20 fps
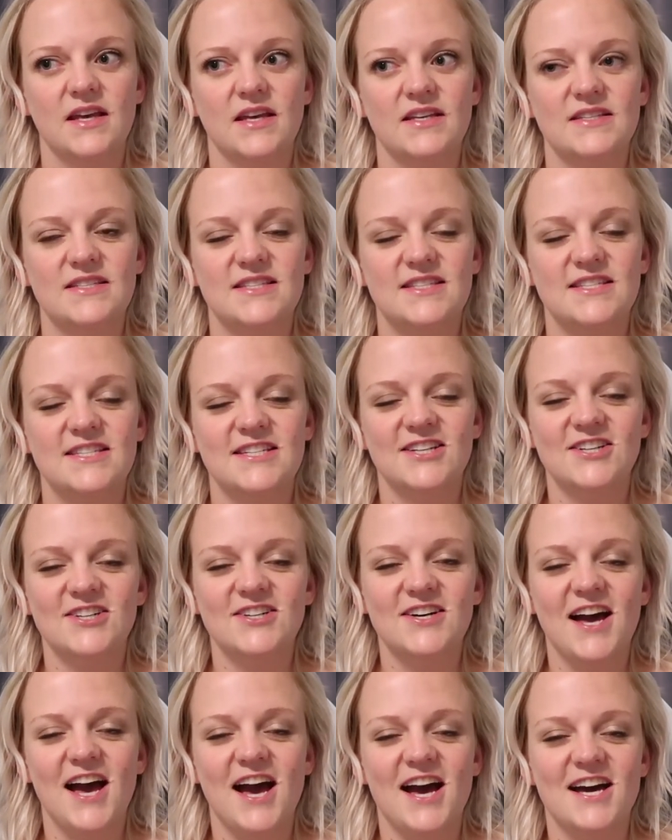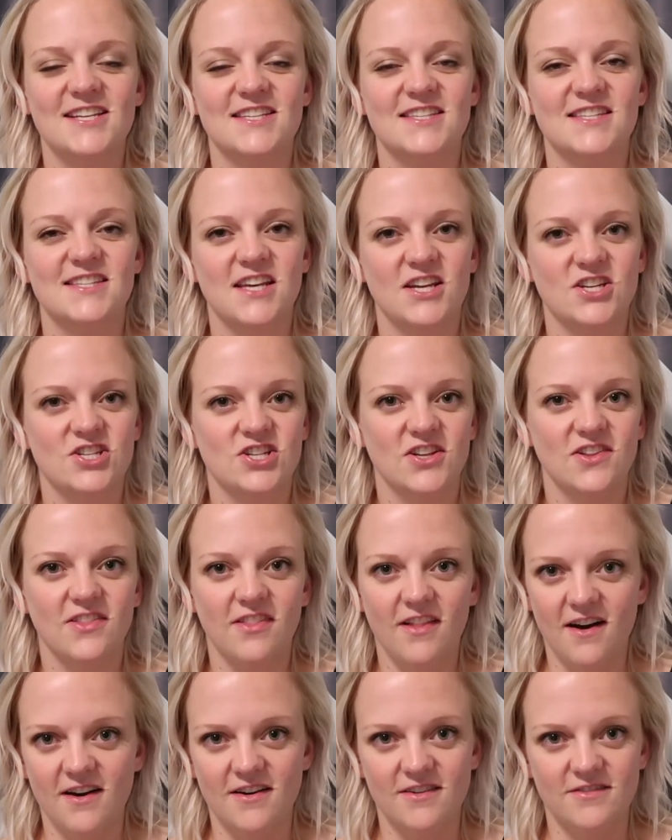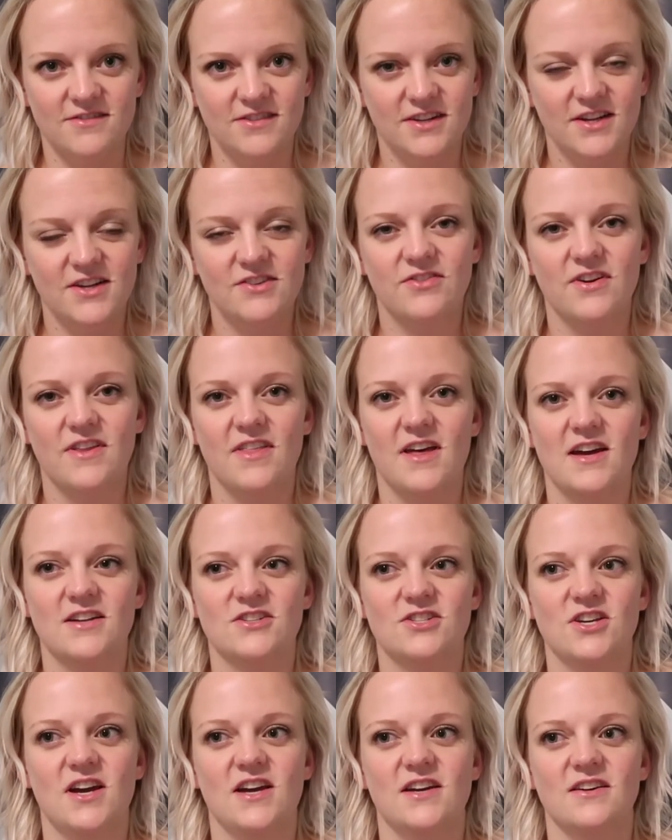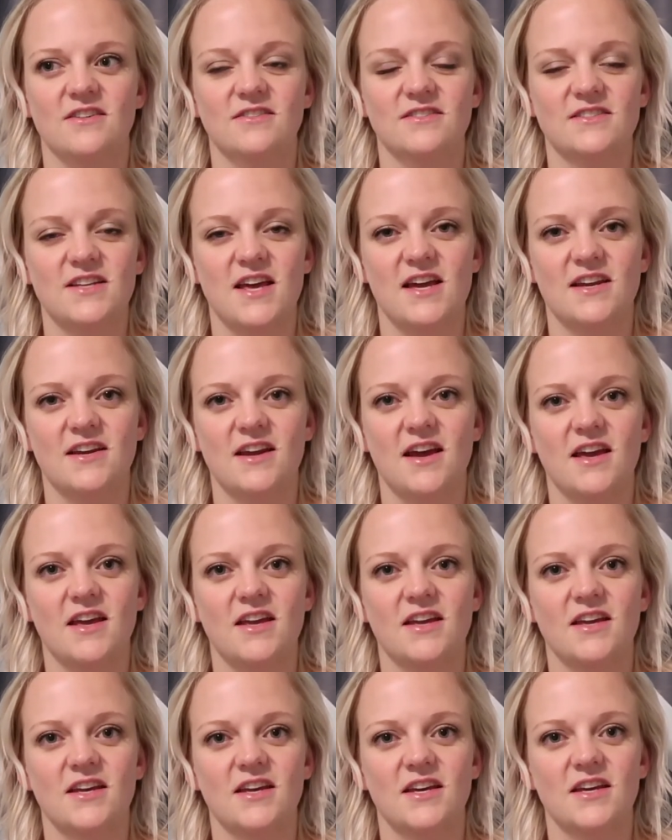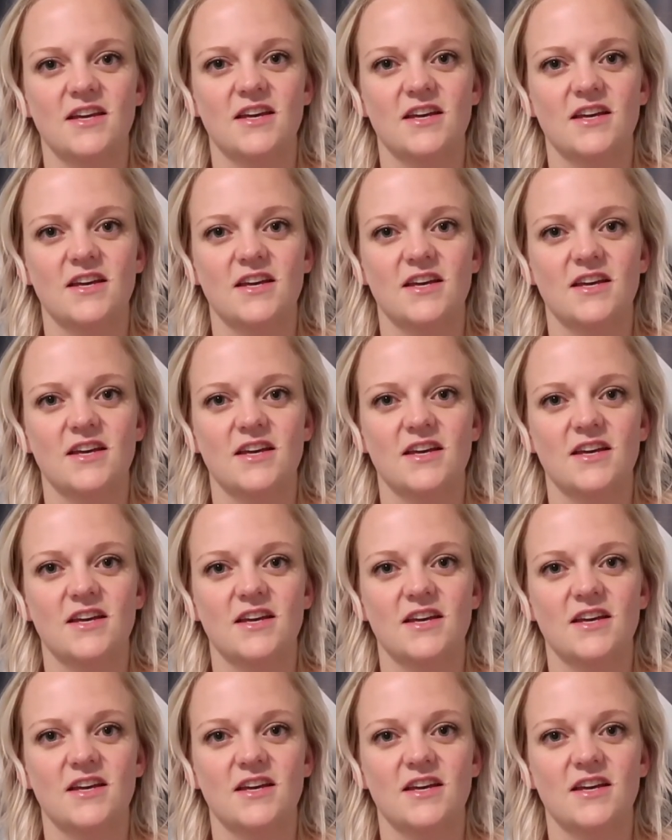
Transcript: still has such a love for that child, and I